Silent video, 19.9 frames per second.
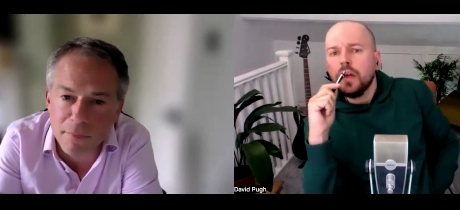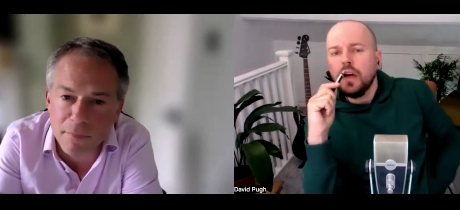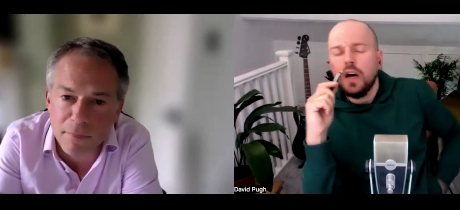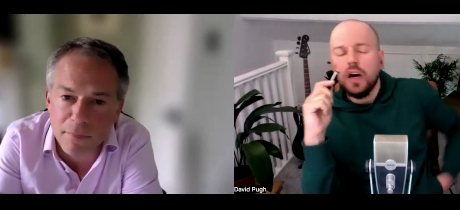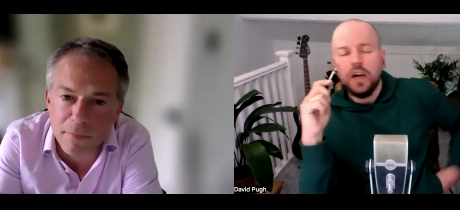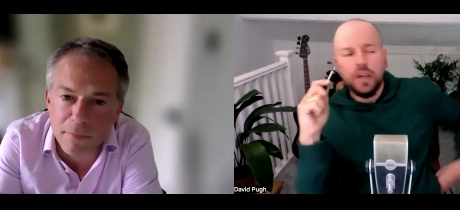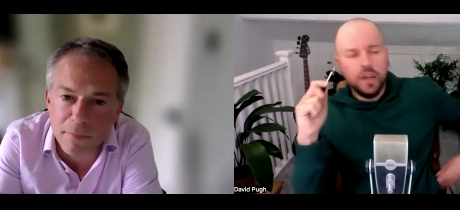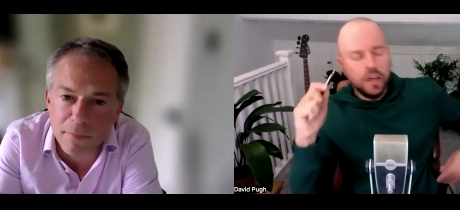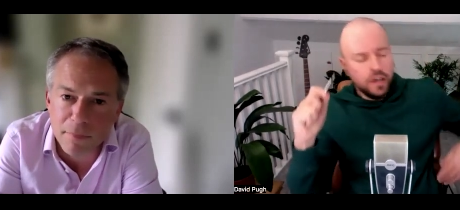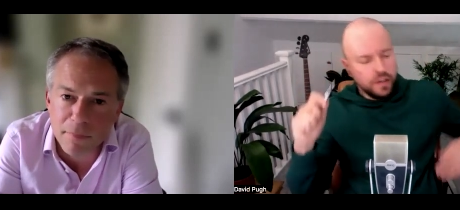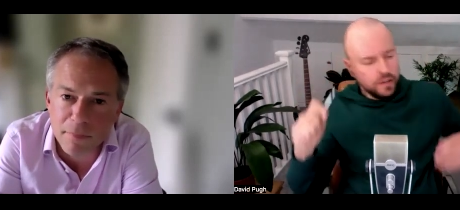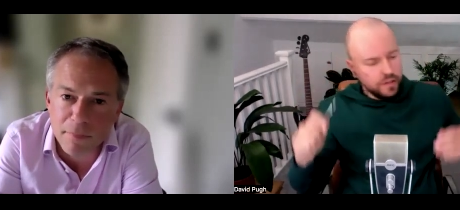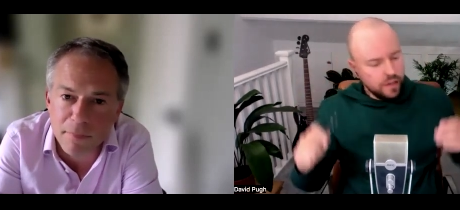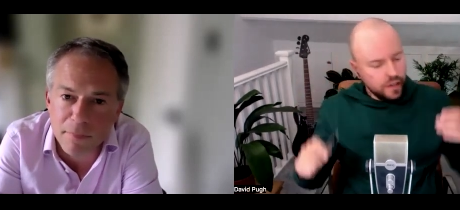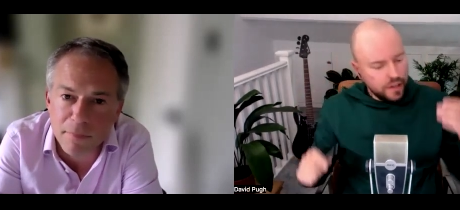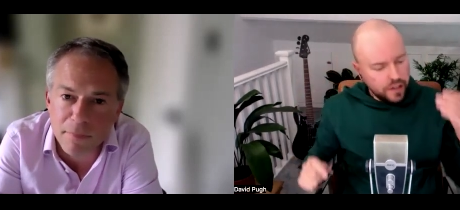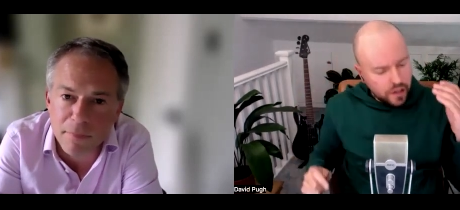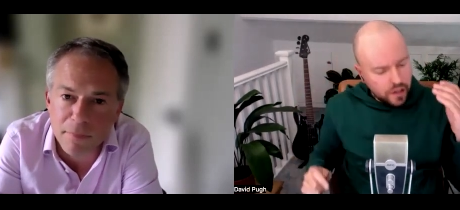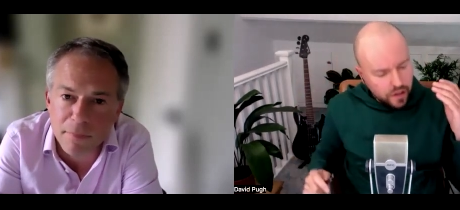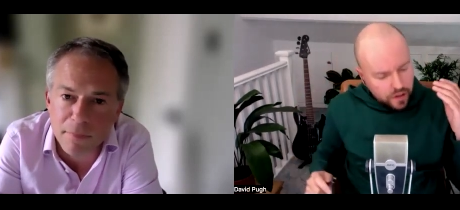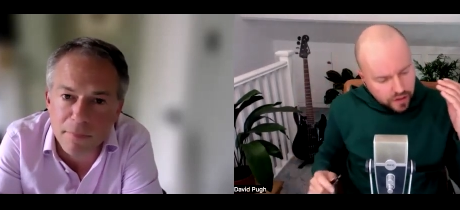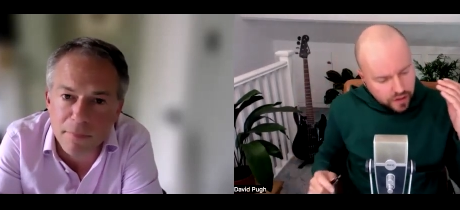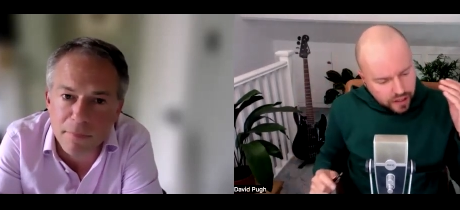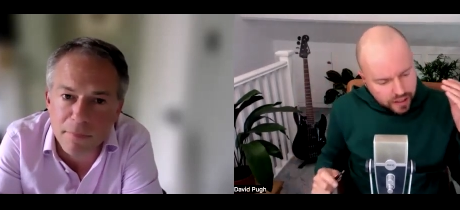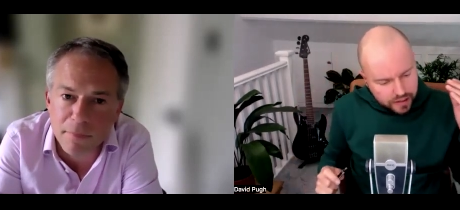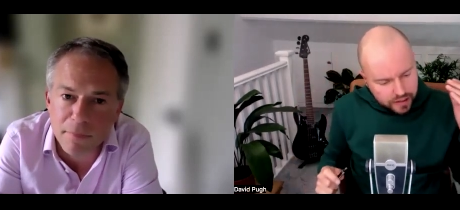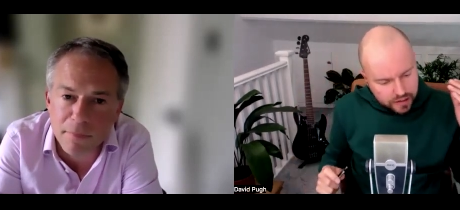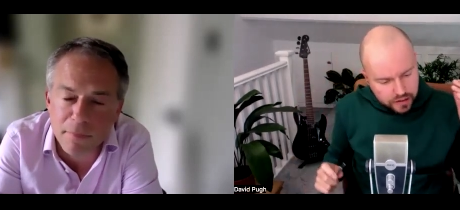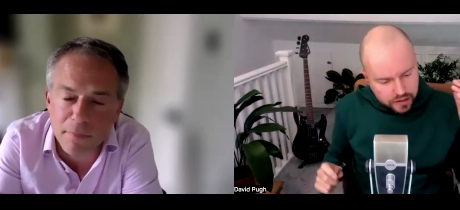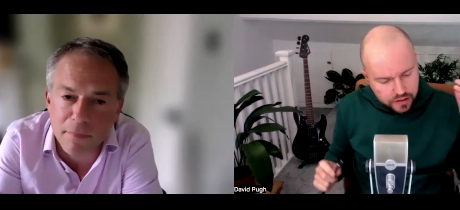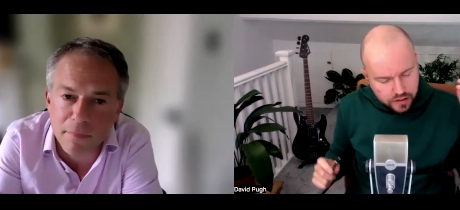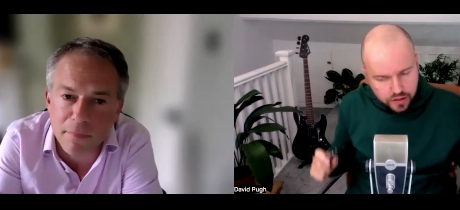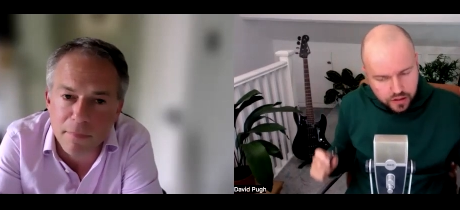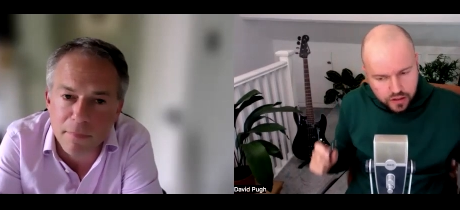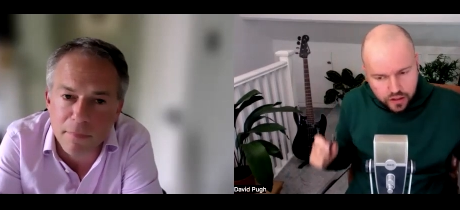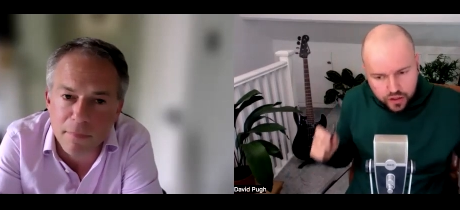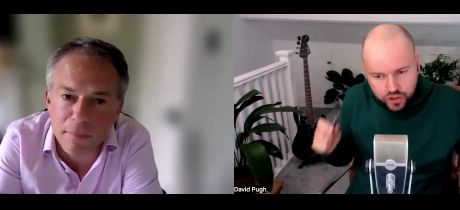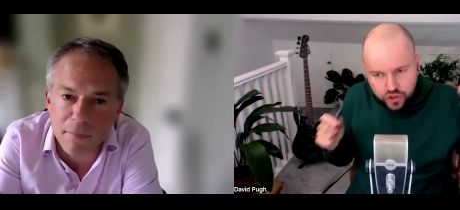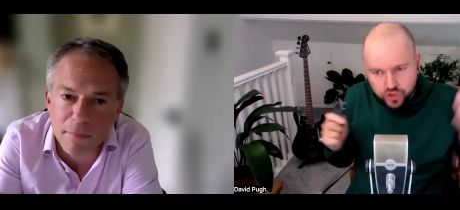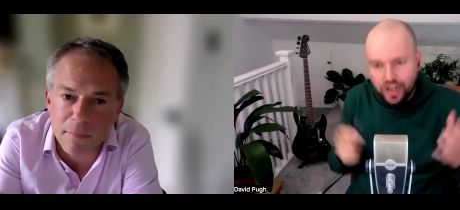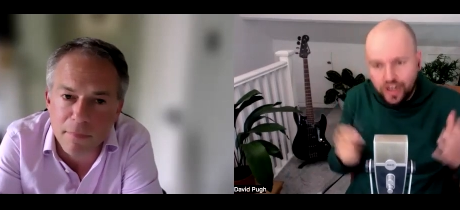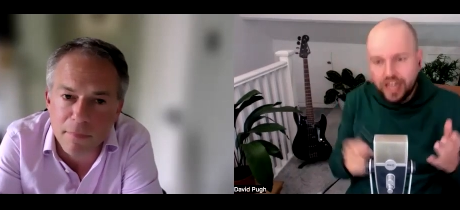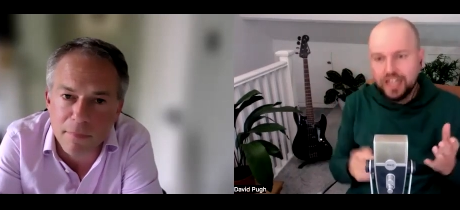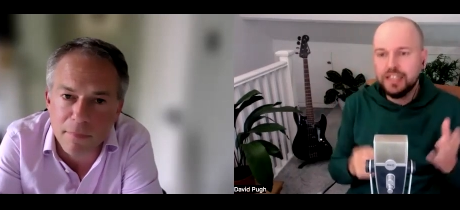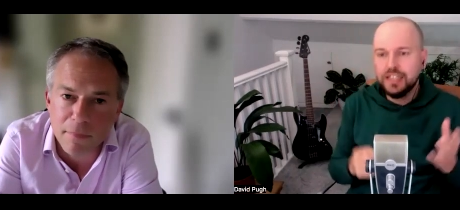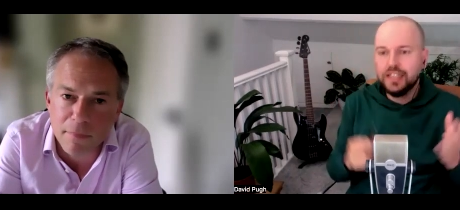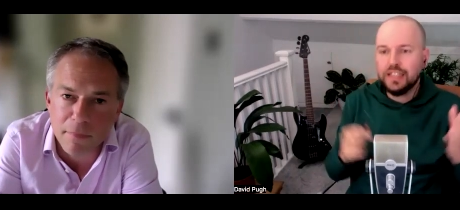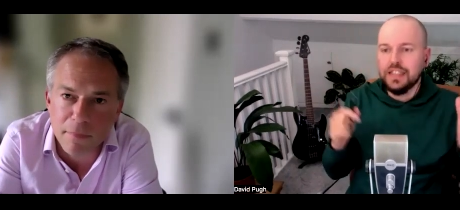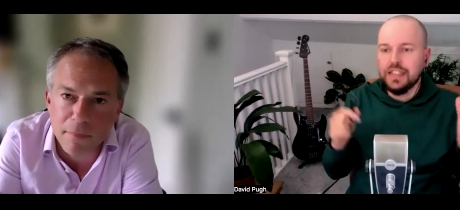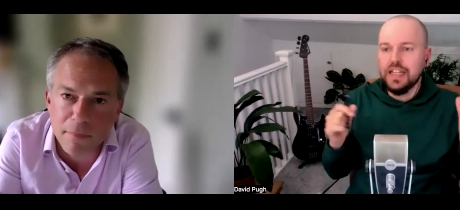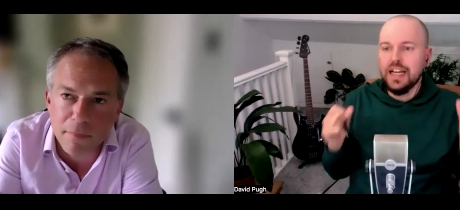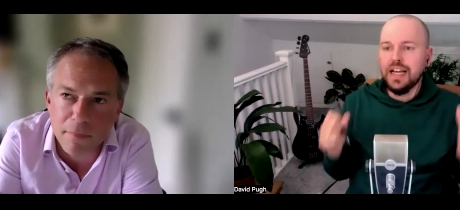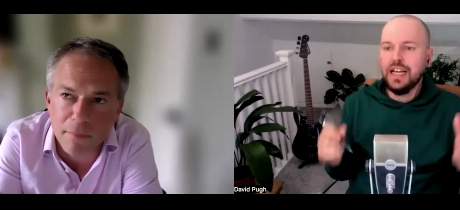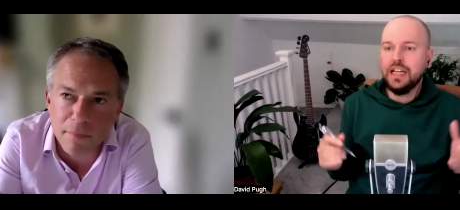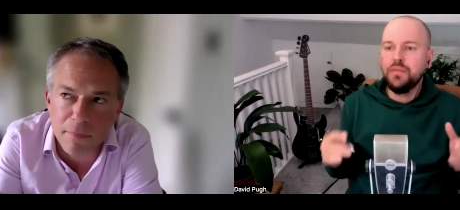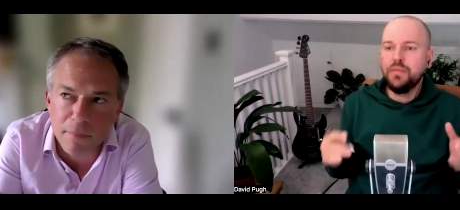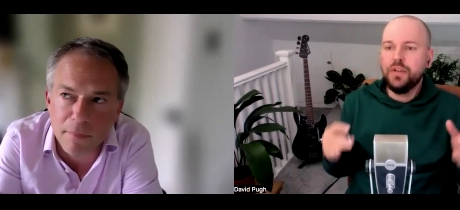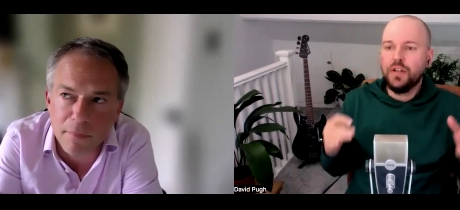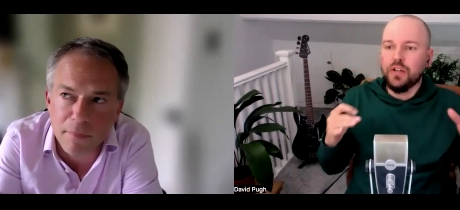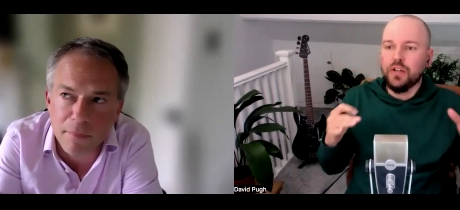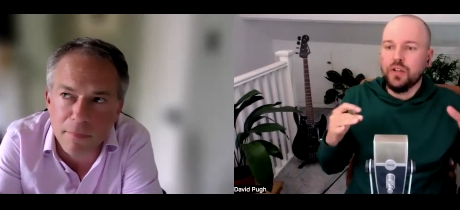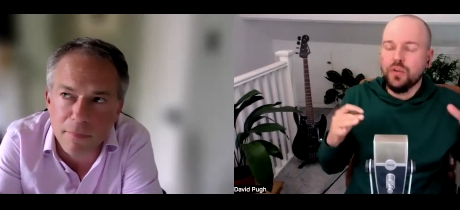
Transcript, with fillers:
Speaker 1: I, I, I know that the traction element,